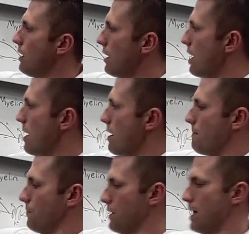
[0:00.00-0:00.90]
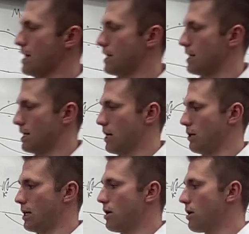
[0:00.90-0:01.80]
And then down
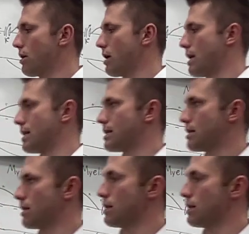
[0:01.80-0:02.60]
here, and it's